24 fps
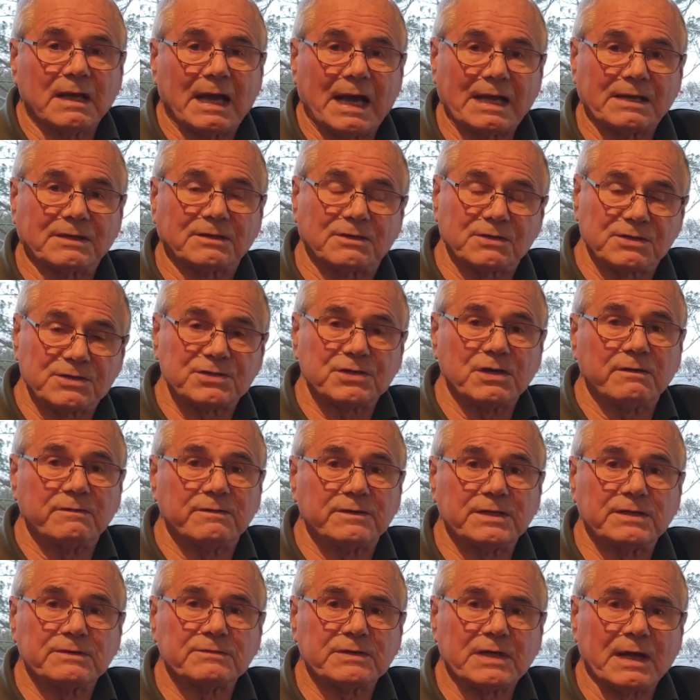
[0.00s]
and
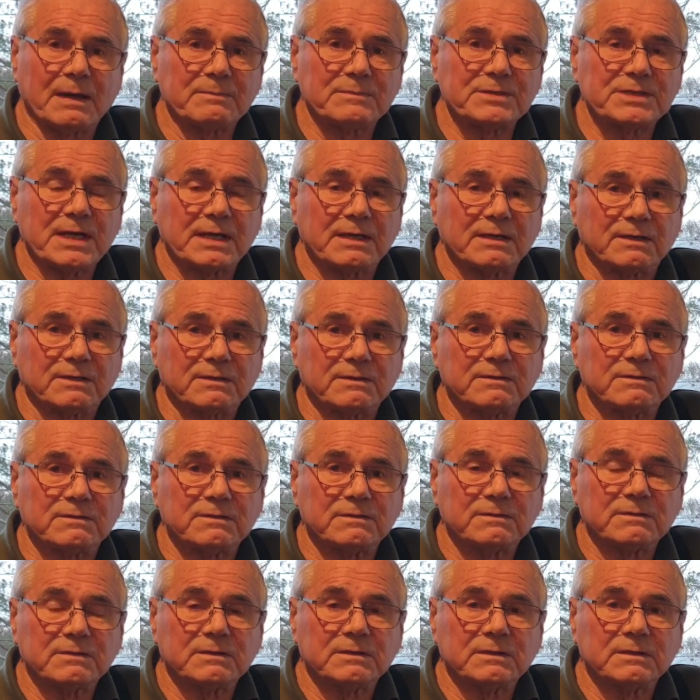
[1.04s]
Conservatives come second,
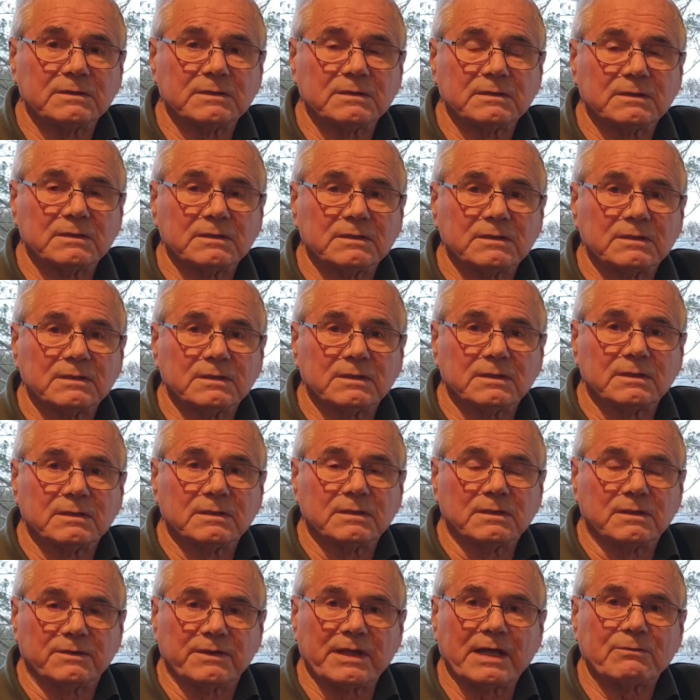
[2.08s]

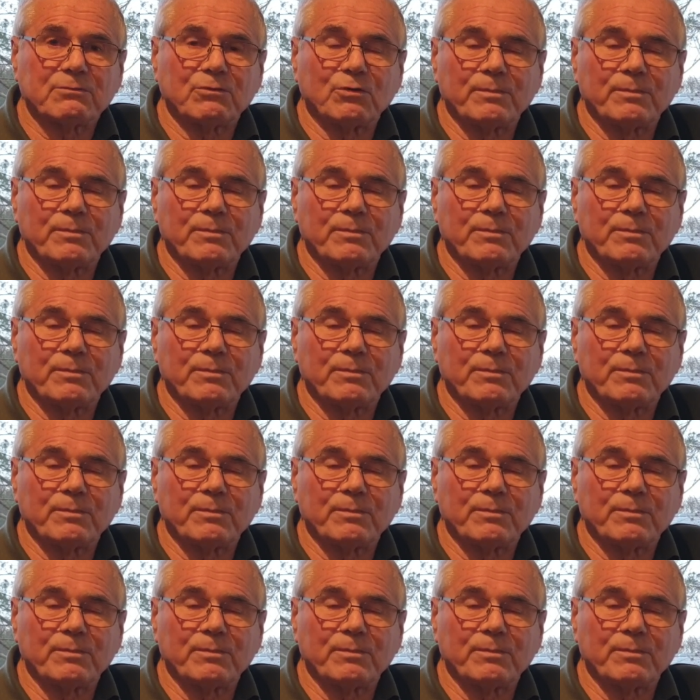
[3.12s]
there